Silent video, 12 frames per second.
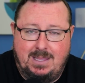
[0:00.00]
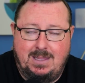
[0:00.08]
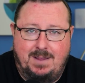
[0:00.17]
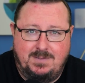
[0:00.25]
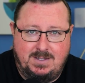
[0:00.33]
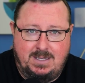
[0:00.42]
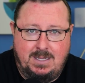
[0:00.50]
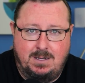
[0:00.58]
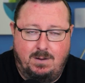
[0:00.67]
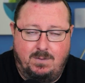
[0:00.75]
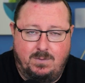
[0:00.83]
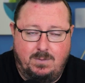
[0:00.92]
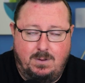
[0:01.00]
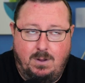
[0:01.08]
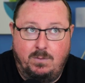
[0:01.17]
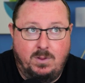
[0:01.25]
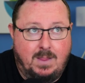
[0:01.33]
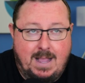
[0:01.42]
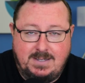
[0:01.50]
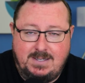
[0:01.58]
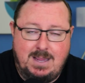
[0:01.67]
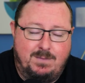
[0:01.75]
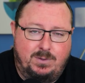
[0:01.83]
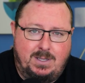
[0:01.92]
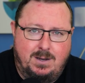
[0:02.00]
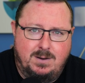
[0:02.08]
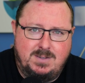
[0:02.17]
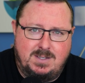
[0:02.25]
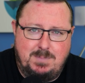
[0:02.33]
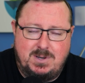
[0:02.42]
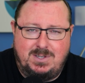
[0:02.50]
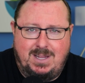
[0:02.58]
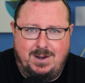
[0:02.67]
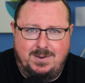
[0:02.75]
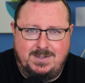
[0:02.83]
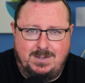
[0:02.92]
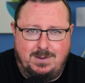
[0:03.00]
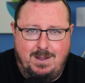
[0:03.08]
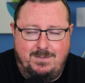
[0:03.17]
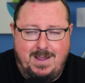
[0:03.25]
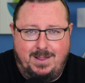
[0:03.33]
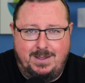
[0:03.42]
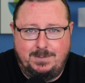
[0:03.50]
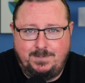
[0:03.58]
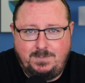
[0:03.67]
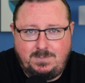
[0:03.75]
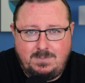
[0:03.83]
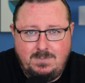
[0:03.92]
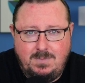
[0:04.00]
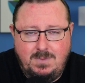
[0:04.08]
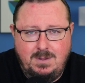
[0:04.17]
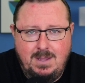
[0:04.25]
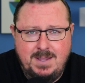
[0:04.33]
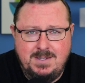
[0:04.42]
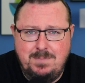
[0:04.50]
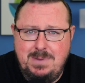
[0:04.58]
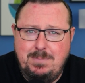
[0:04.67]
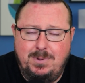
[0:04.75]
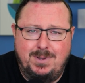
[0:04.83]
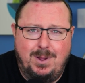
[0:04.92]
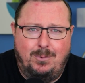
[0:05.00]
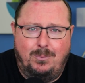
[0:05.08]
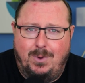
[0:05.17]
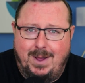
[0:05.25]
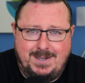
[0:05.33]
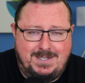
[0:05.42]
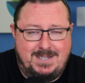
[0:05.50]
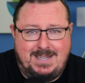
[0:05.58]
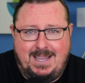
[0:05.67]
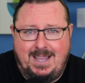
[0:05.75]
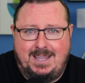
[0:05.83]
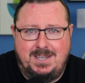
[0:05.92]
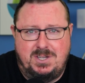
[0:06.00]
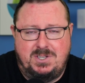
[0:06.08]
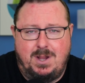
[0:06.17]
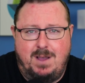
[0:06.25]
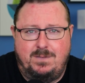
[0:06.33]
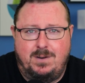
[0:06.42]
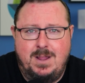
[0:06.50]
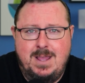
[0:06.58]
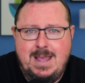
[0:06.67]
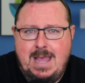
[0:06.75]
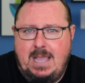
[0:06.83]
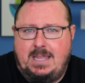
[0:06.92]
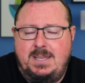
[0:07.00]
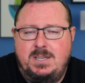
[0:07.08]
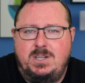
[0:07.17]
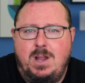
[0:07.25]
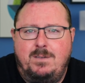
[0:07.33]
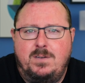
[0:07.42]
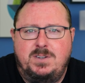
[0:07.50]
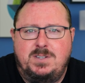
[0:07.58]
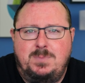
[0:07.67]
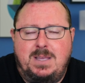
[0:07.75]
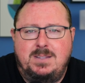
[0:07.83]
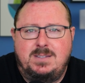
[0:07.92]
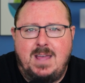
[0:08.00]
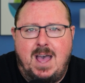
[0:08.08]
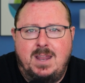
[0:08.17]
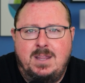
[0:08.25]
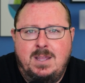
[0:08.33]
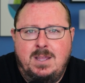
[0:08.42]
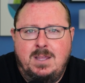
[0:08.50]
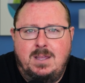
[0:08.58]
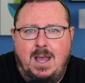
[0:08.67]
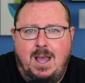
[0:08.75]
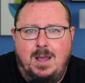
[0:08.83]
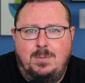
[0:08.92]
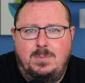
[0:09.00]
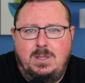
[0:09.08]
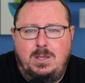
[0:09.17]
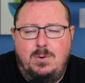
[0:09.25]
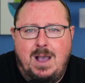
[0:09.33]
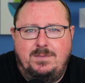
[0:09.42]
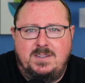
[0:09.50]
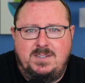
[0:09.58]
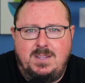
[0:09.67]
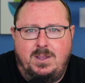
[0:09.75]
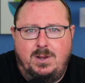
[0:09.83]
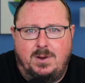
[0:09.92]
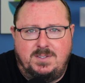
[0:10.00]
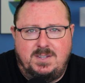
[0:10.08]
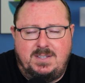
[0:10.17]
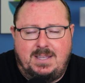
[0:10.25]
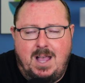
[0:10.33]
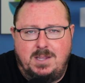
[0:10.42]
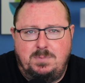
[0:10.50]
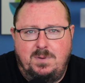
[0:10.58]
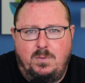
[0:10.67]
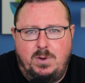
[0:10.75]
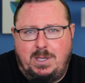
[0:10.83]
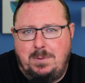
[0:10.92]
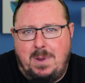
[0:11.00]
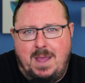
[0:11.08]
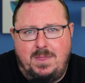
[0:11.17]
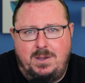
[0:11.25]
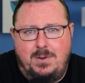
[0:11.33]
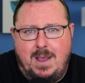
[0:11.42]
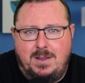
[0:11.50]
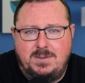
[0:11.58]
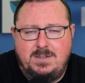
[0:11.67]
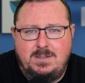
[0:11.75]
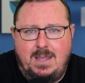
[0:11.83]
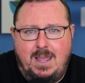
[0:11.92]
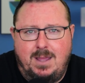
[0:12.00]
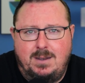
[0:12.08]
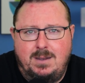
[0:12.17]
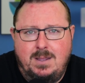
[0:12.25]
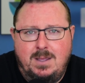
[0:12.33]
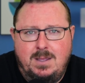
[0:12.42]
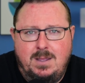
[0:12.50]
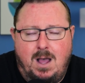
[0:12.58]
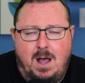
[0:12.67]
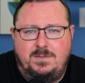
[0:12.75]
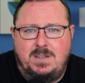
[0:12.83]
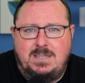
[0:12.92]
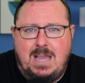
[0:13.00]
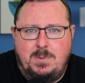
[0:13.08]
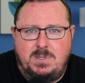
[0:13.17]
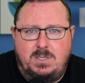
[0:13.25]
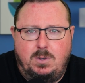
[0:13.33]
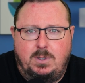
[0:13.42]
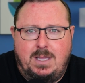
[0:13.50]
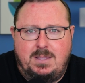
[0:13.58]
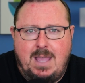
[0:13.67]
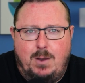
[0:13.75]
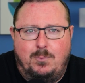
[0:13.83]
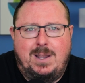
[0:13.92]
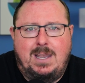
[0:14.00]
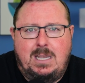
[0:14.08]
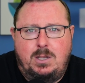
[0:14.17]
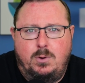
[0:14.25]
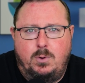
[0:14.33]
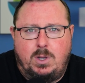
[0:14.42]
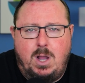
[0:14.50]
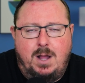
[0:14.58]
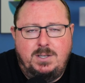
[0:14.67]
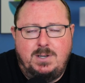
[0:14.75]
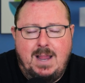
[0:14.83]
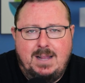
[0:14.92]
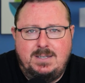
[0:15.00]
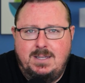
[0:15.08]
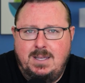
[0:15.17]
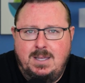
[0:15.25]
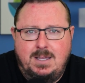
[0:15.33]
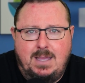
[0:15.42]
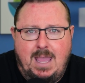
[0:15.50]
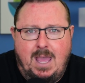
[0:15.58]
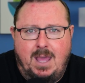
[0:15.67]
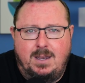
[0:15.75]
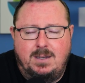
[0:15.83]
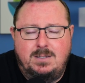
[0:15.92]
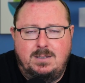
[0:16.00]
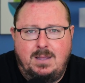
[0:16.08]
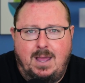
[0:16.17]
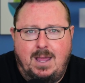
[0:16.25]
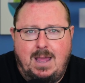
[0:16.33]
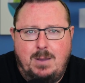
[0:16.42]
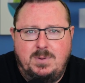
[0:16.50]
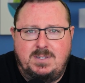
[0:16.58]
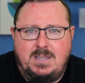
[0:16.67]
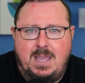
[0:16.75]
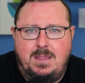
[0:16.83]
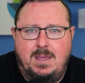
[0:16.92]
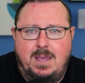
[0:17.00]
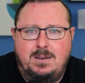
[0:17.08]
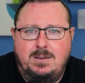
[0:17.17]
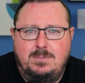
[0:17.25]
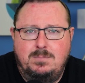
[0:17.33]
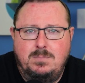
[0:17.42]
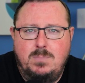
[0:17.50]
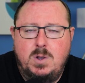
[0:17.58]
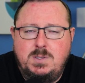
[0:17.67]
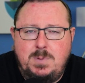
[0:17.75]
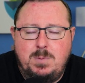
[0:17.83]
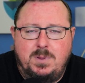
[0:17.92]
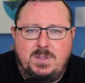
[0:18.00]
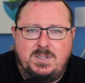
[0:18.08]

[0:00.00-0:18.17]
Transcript: thing that I've seen over, over the last several years, especially here in Silicon Valley is that people don't want to take a contingent offer. A contingent offer just means that um, you have to sell your existing house before you can buy the new house. And oftentimes you'll get that written into a contract. And uh, I would say that most people